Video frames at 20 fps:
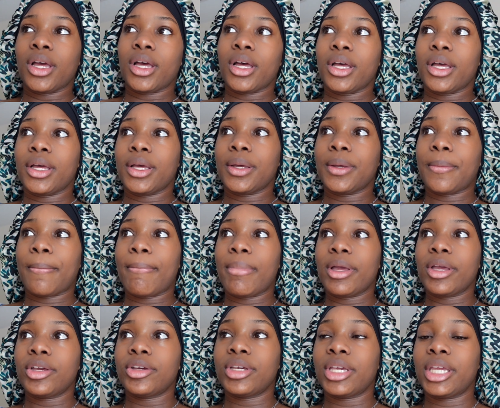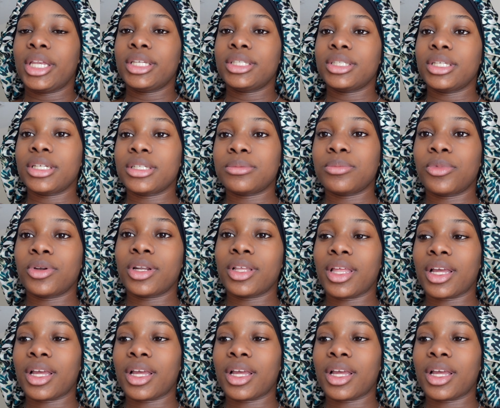Um, it is the next morning.